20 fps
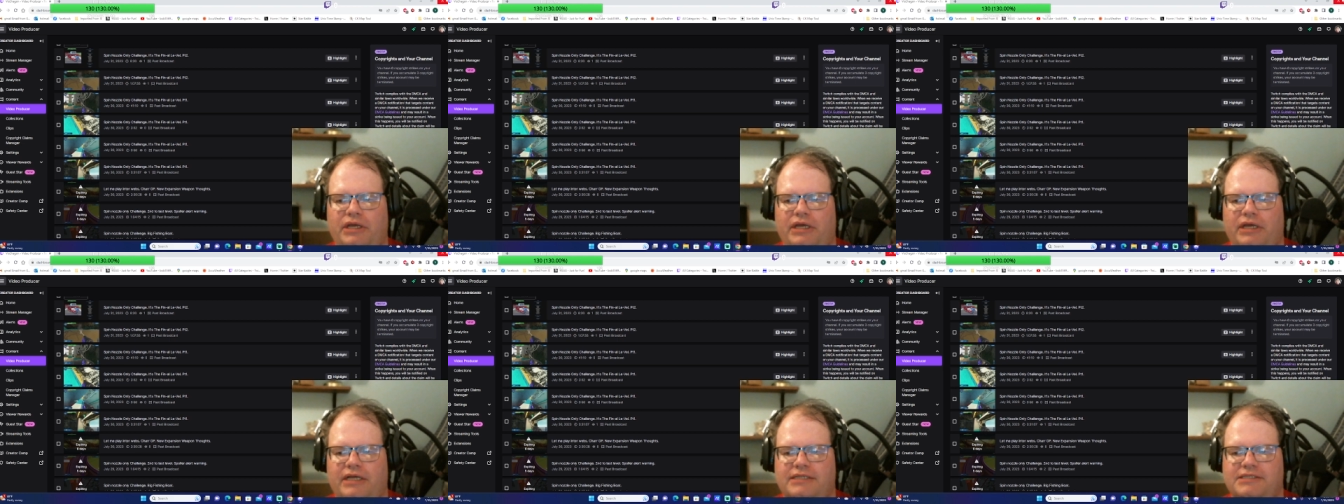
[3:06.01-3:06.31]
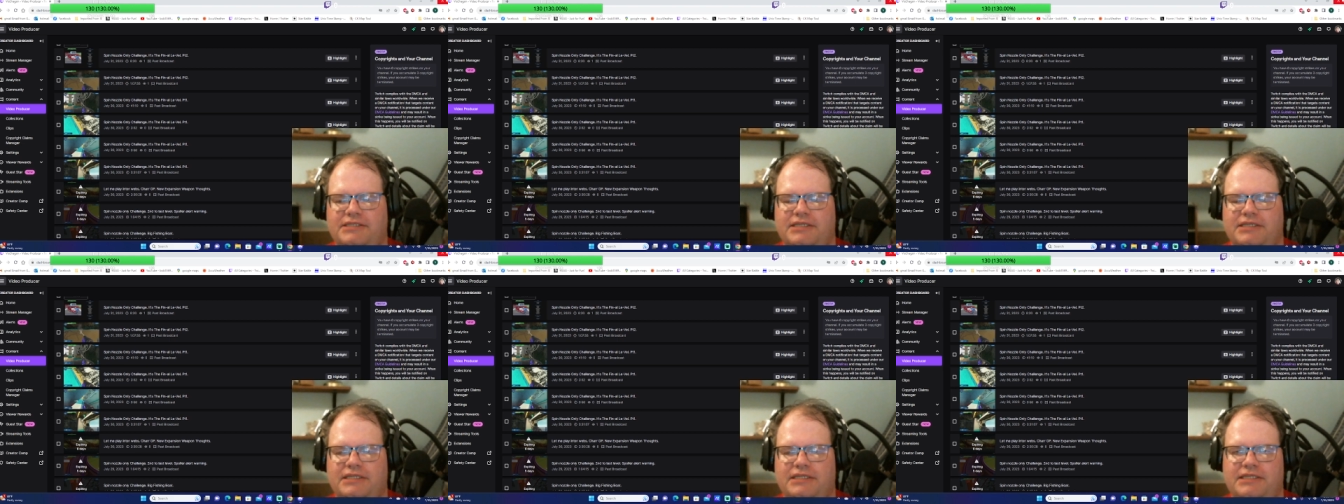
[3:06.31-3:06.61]
in
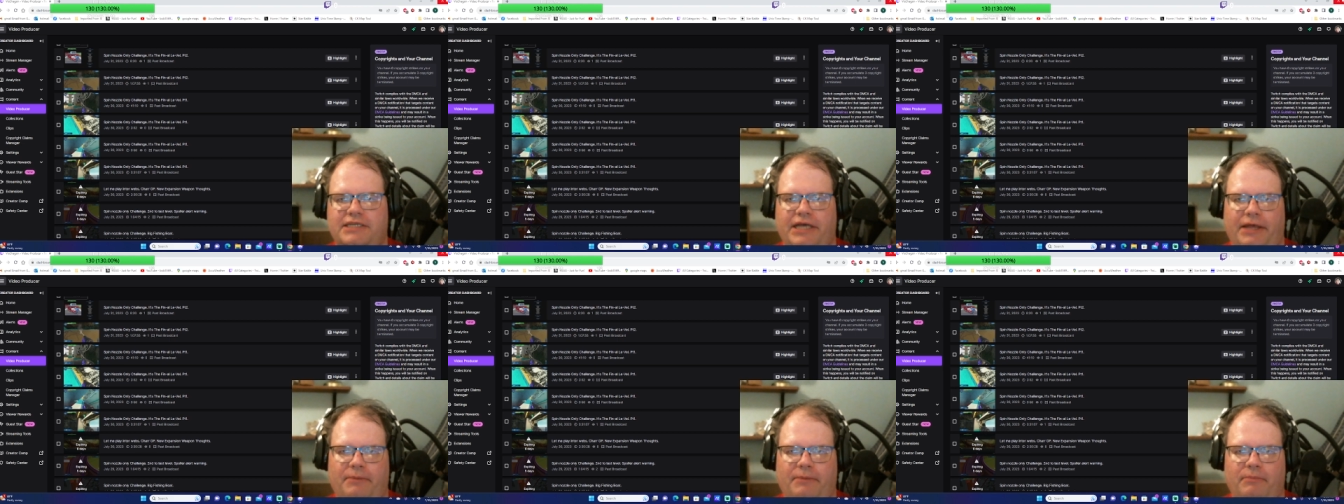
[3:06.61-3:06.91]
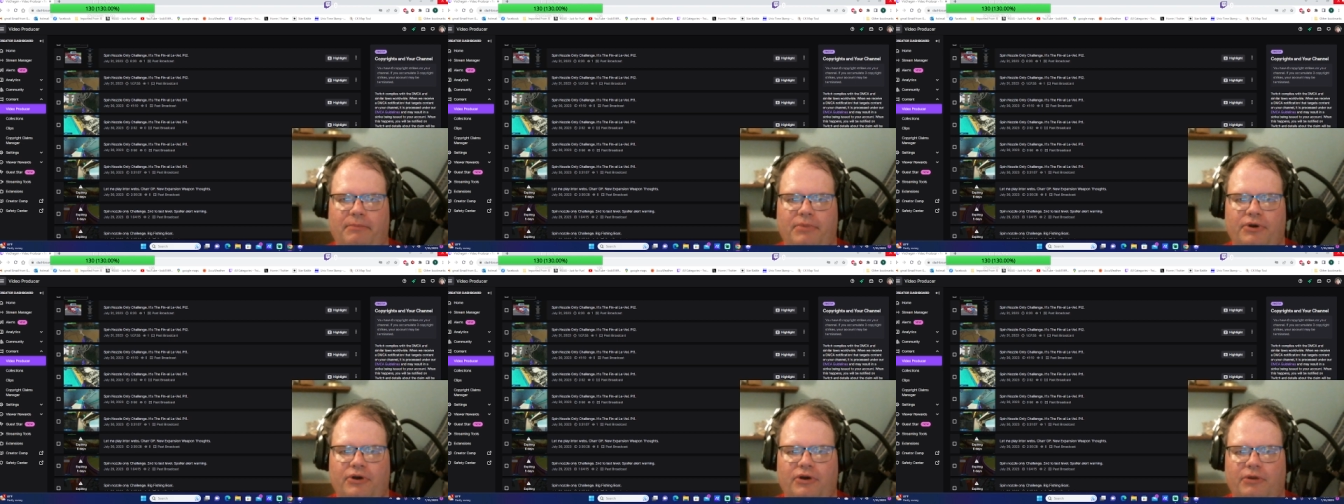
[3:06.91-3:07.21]

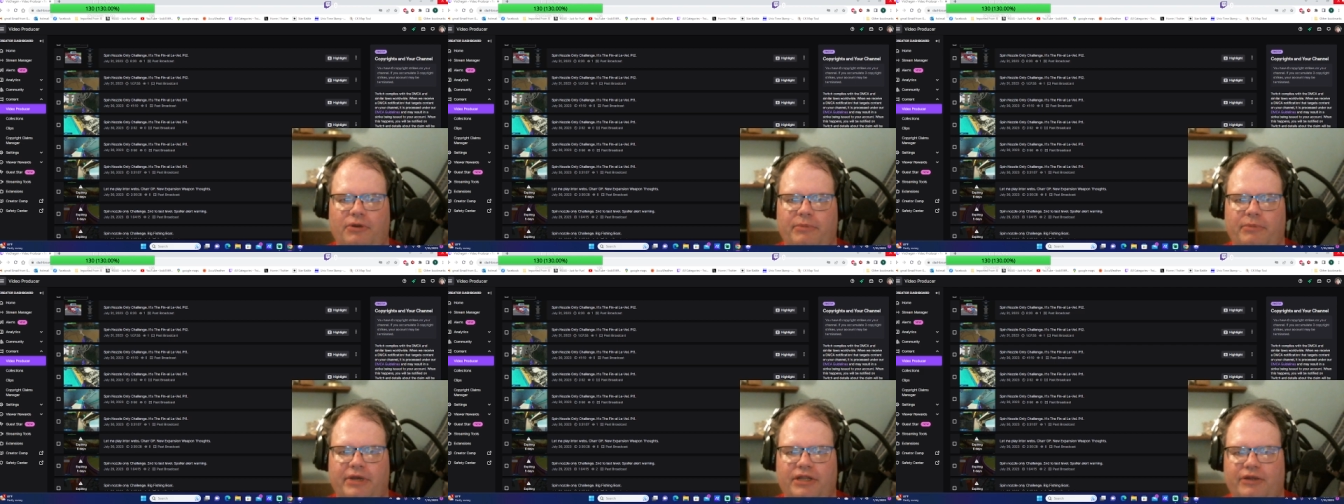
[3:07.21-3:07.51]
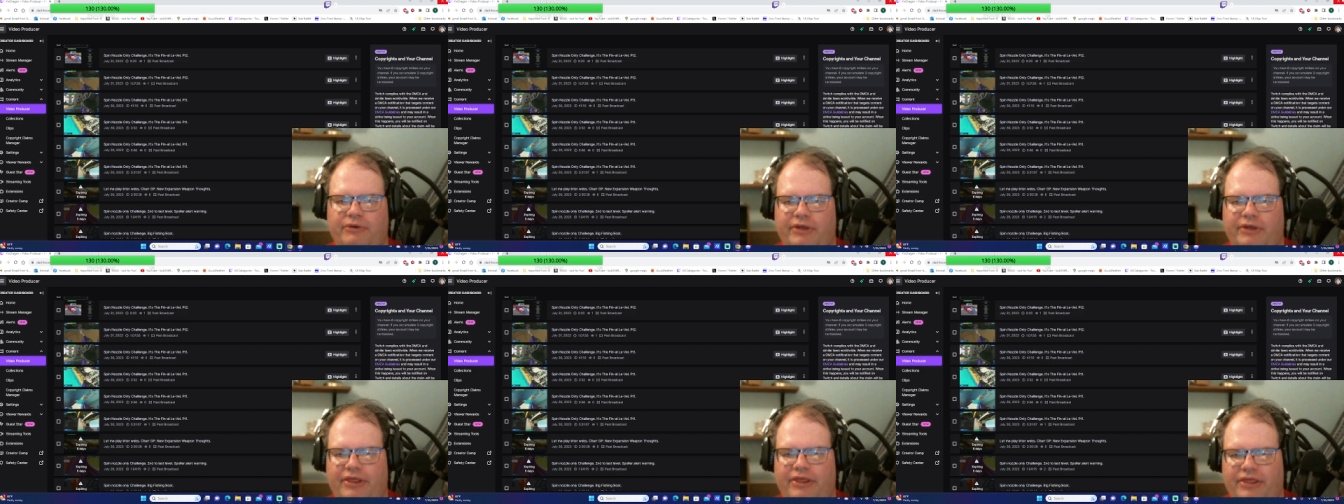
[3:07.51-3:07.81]
September. I may do
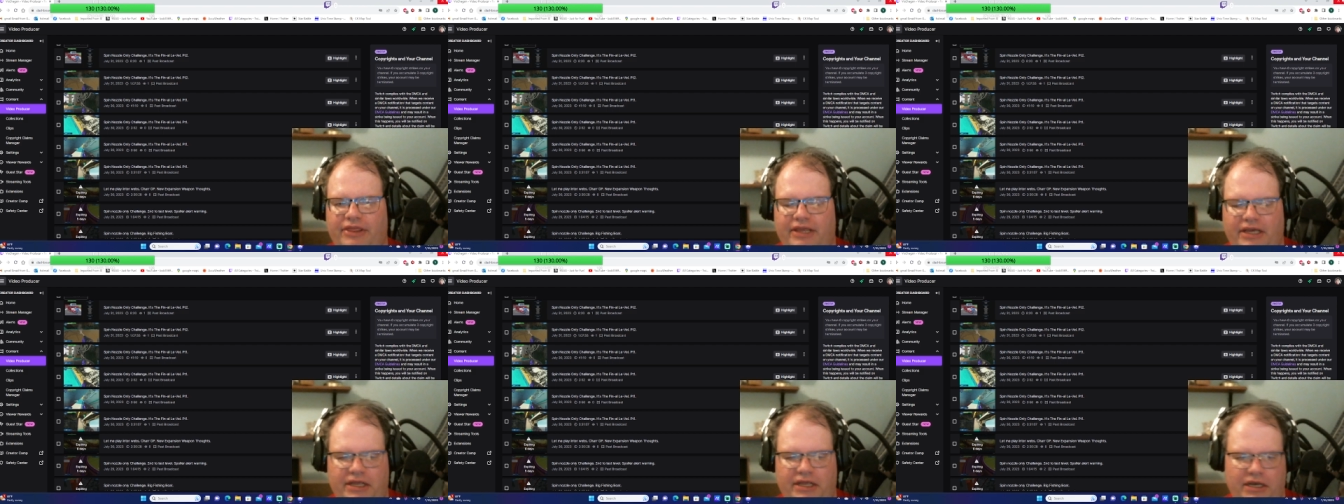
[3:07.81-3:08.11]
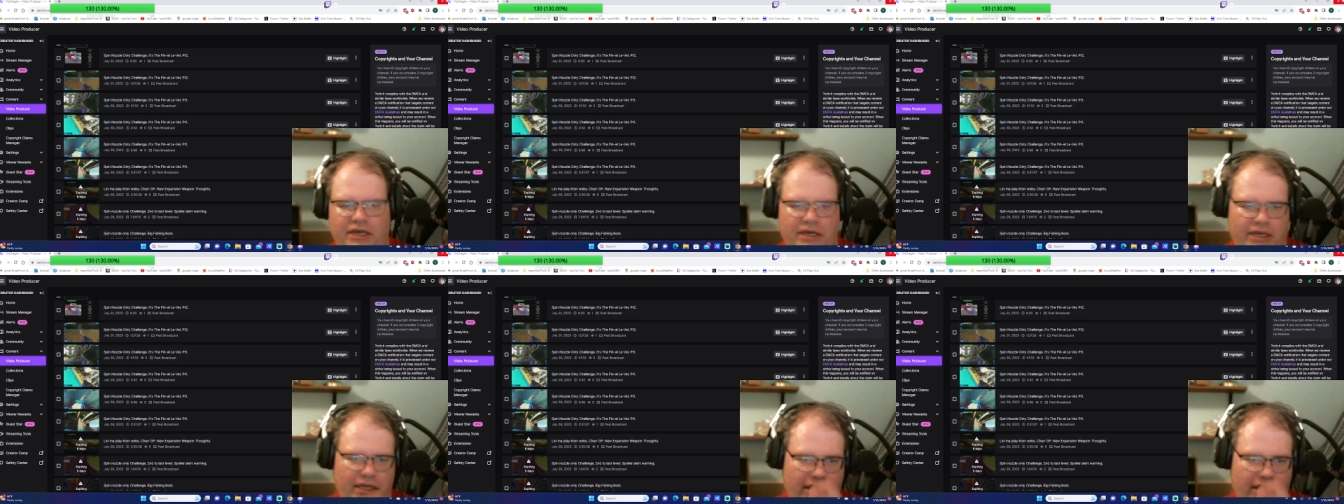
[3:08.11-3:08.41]
it
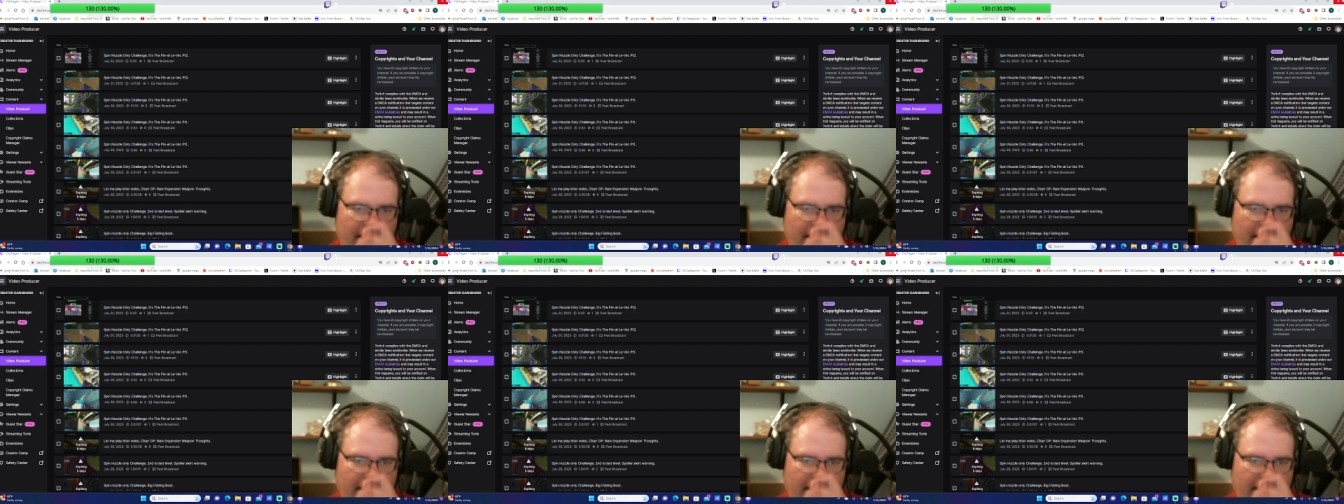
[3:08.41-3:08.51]
then.